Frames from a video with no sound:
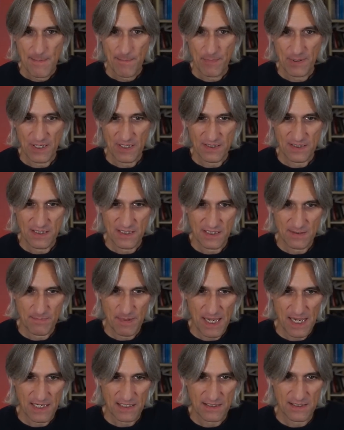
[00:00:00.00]
But I
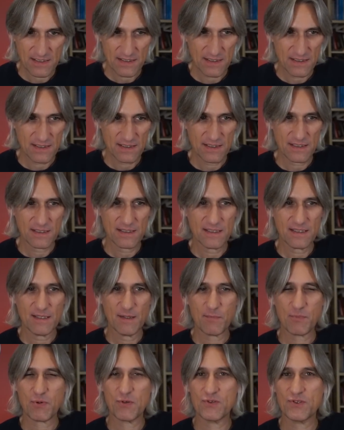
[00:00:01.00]
suspect
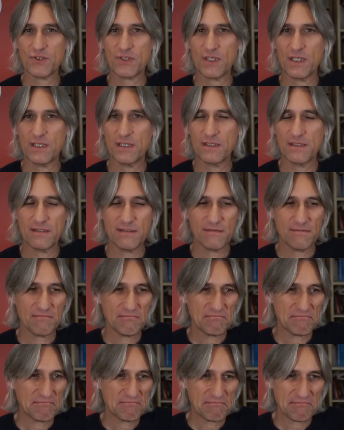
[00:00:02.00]
that Bronstein
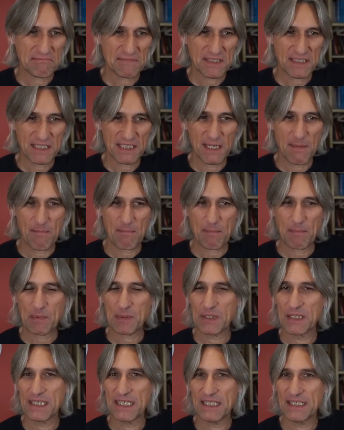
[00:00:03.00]

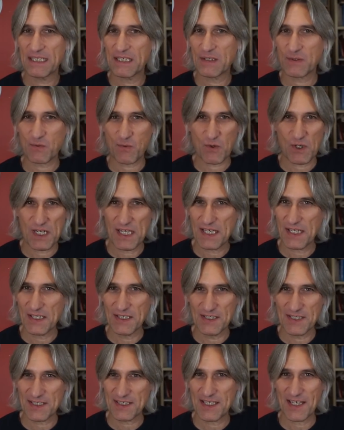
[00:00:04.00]
simply didn't really
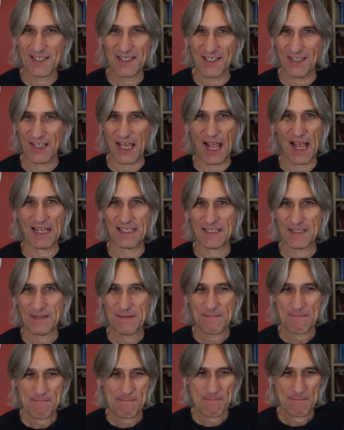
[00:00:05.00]
consider that
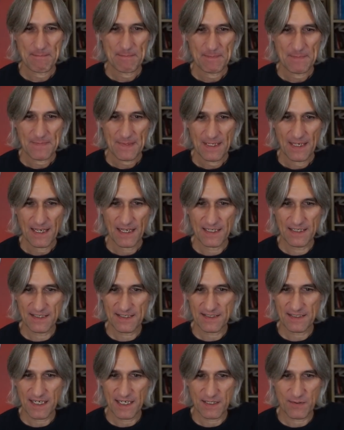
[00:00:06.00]
and
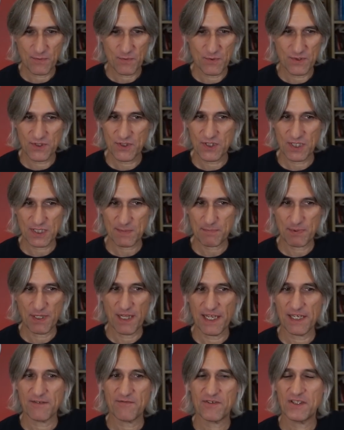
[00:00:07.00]
instead was just
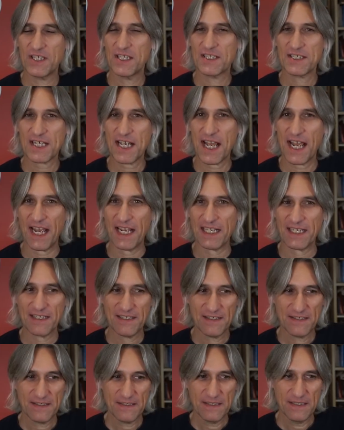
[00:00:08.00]
playing for the attack.
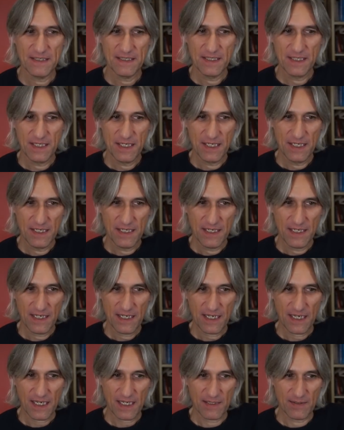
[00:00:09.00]

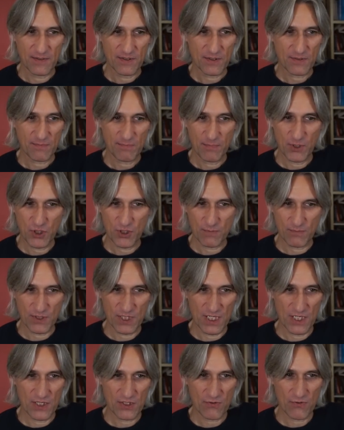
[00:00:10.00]
And bishop
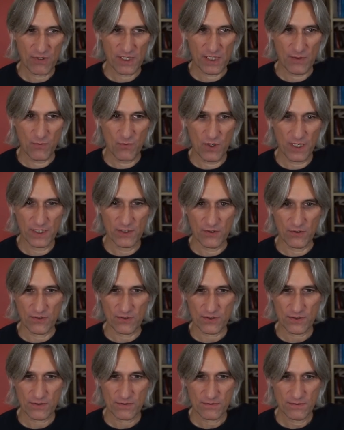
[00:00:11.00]
d3, why
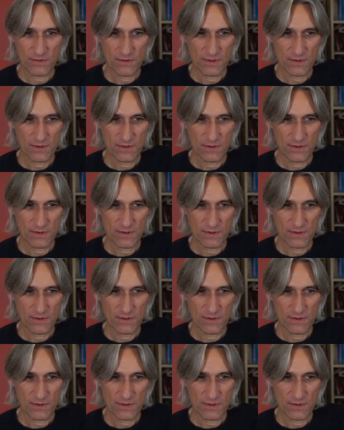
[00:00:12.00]
not?